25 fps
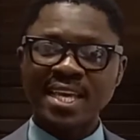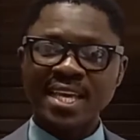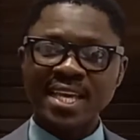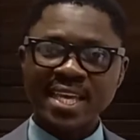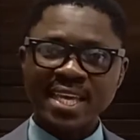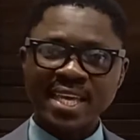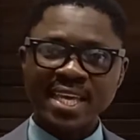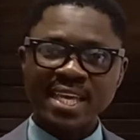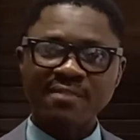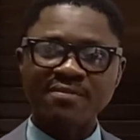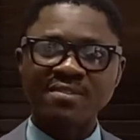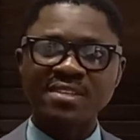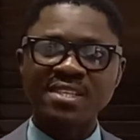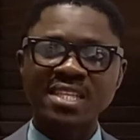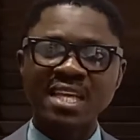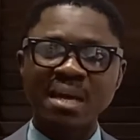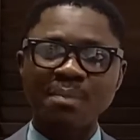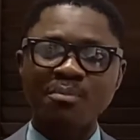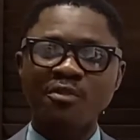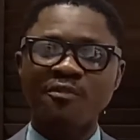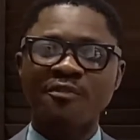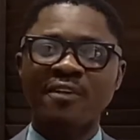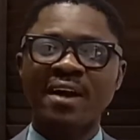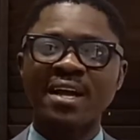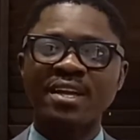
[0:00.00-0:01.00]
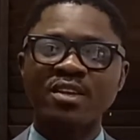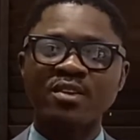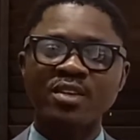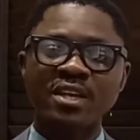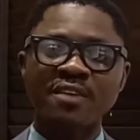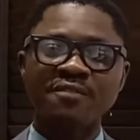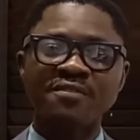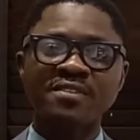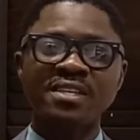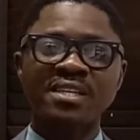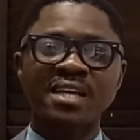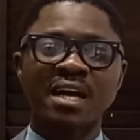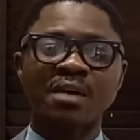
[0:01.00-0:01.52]
If the accumulated
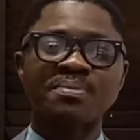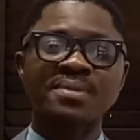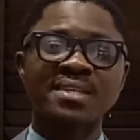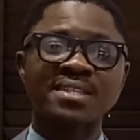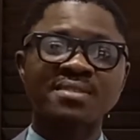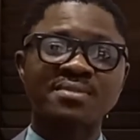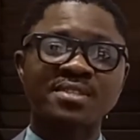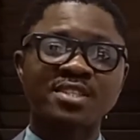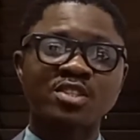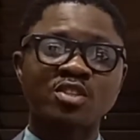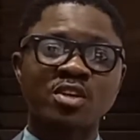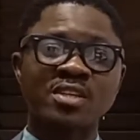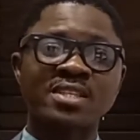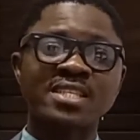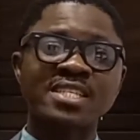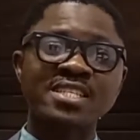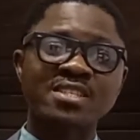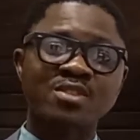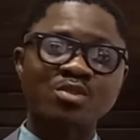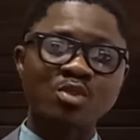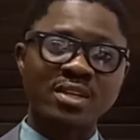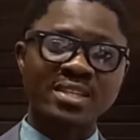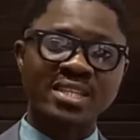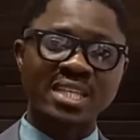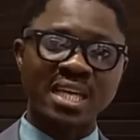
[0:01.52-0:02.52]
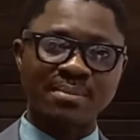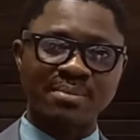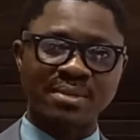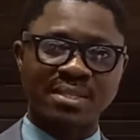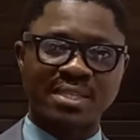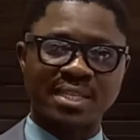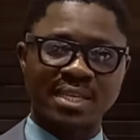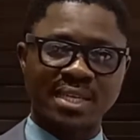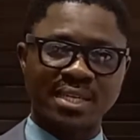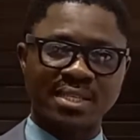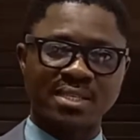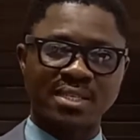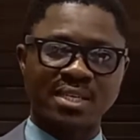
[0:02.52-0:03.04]
depreciation is not
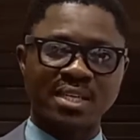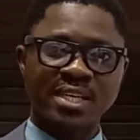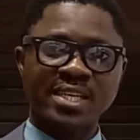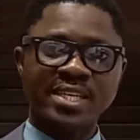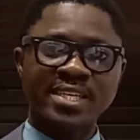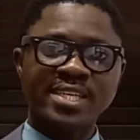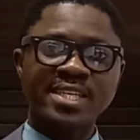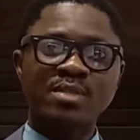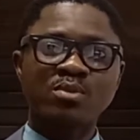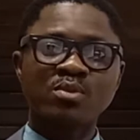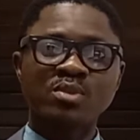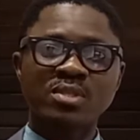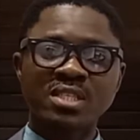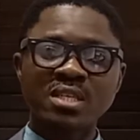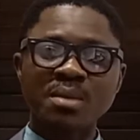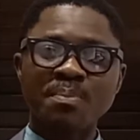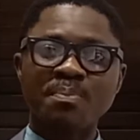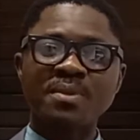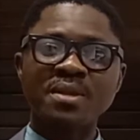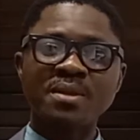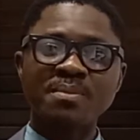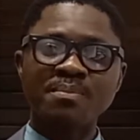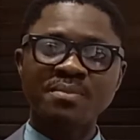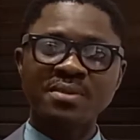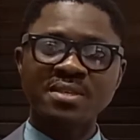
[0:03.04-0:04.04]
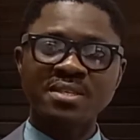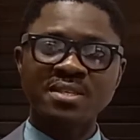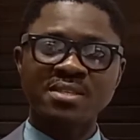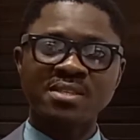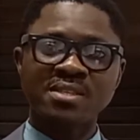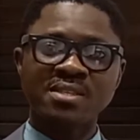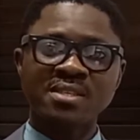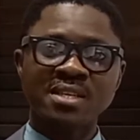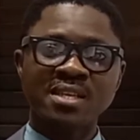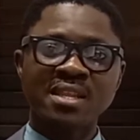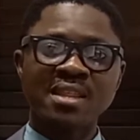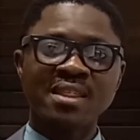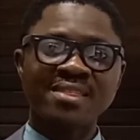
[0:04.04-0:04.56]
debited, it will simply mean
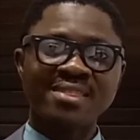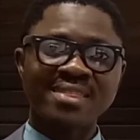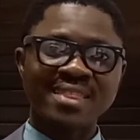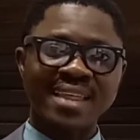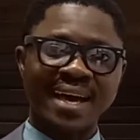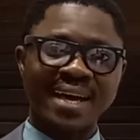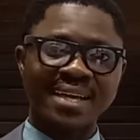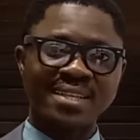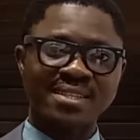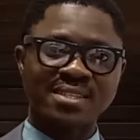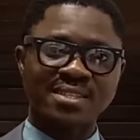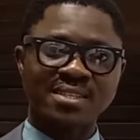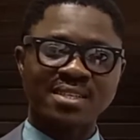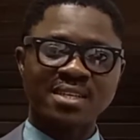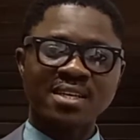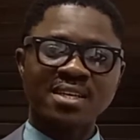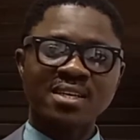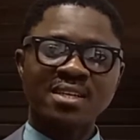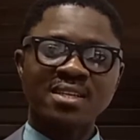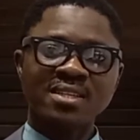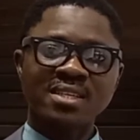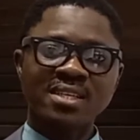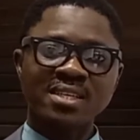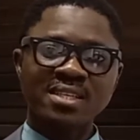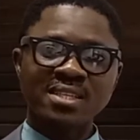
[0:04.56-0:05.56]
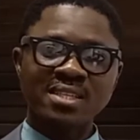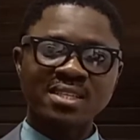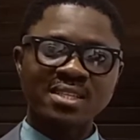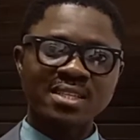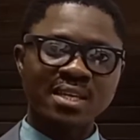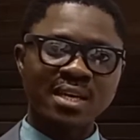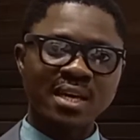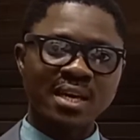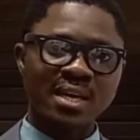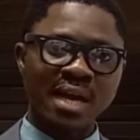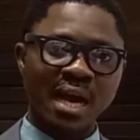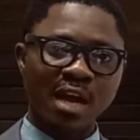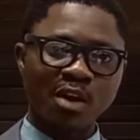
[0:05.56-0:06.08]
that the
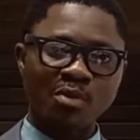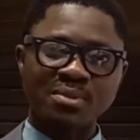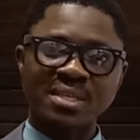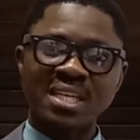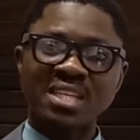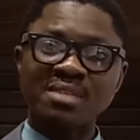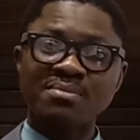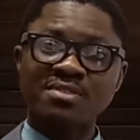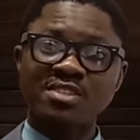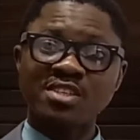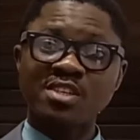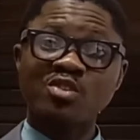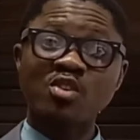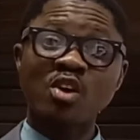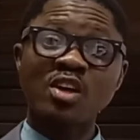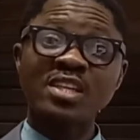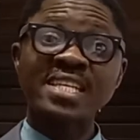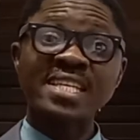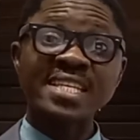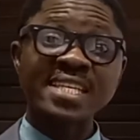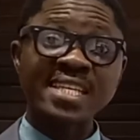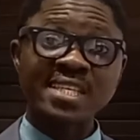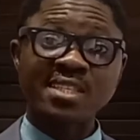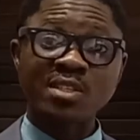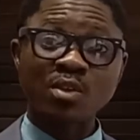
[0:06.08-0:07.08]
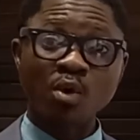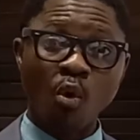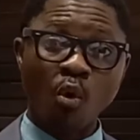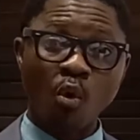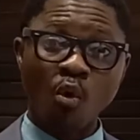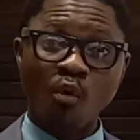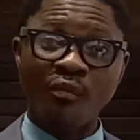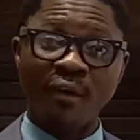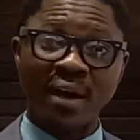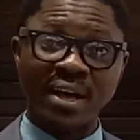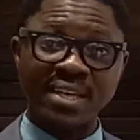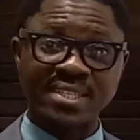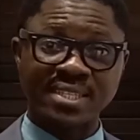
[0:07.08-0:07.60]
accumulated depreciation is
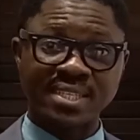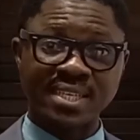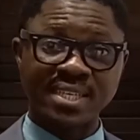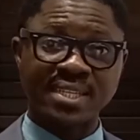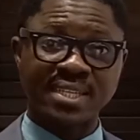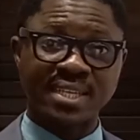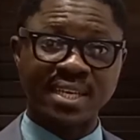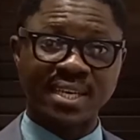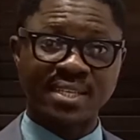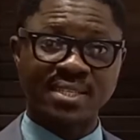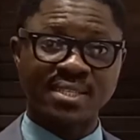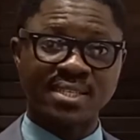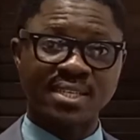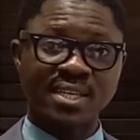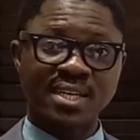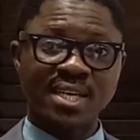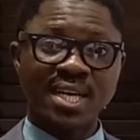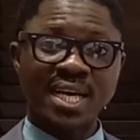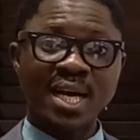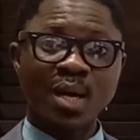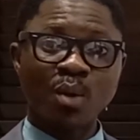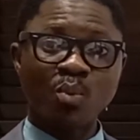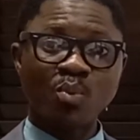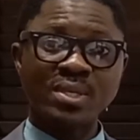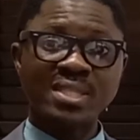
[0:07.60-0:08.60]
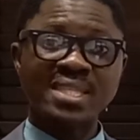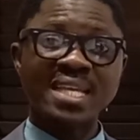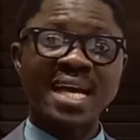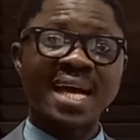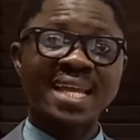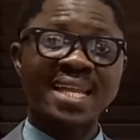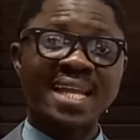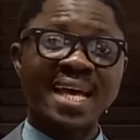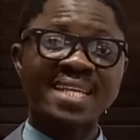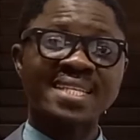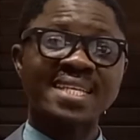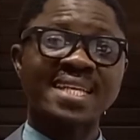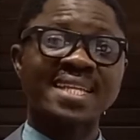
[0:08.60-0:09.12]
overstated with an
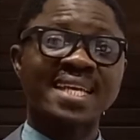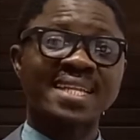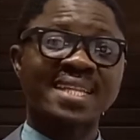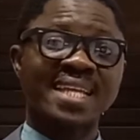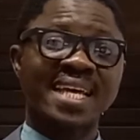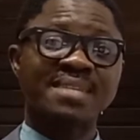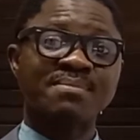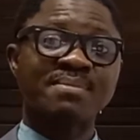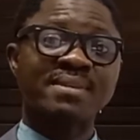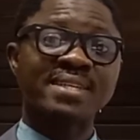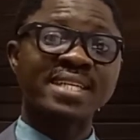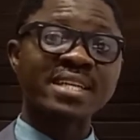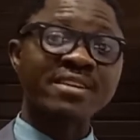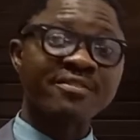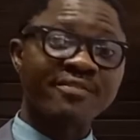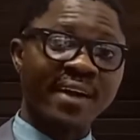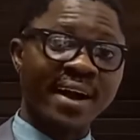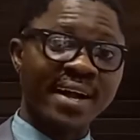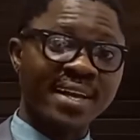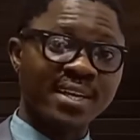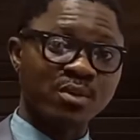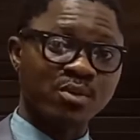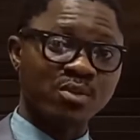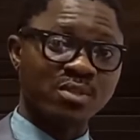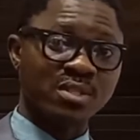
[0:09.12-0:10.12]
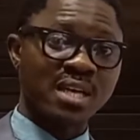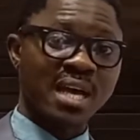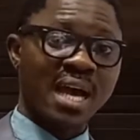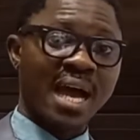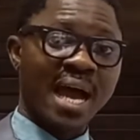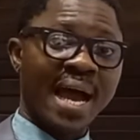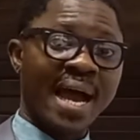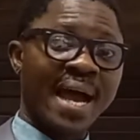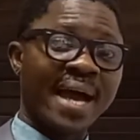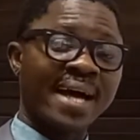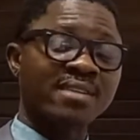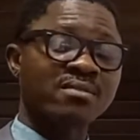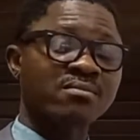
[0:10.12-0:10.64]
asset that has been revalued
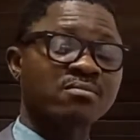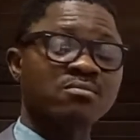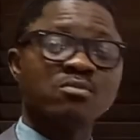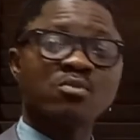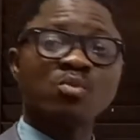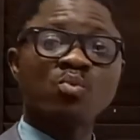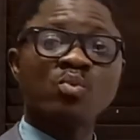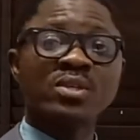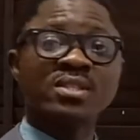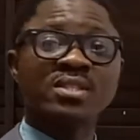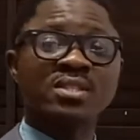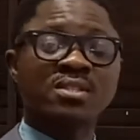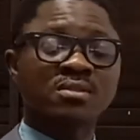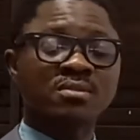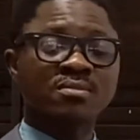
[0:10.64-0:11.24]
and with